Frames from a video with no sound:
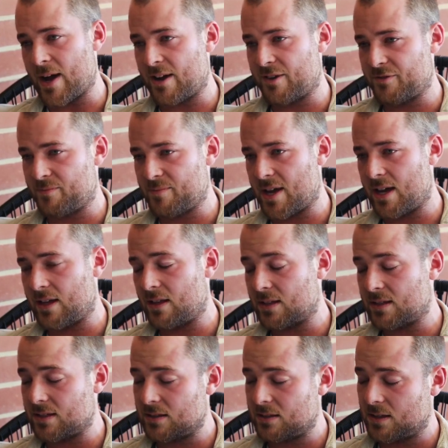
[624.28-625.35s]
part of me.
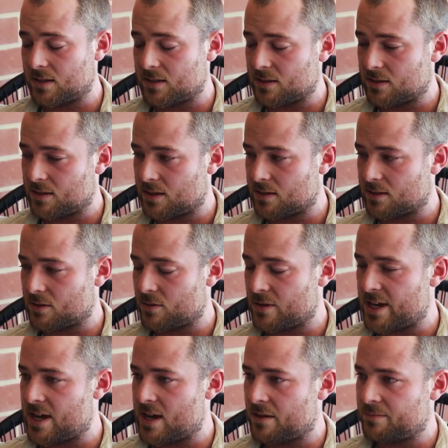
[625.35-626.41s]
That's who
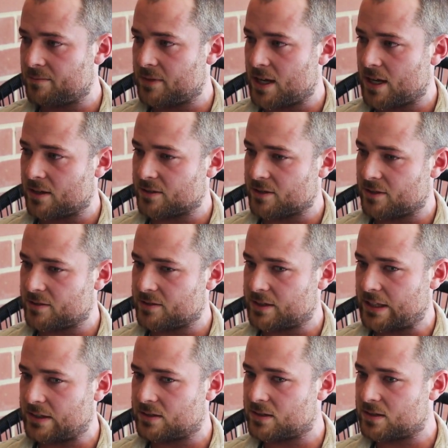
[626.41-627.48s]
I am now. So
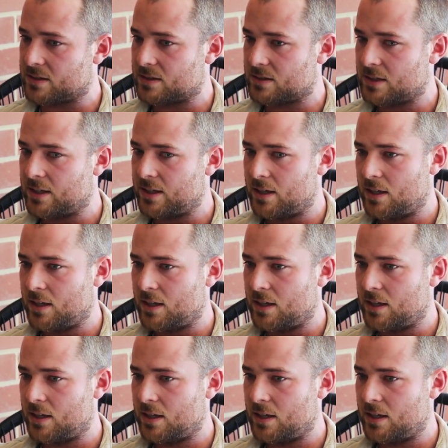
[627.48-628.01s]
that's just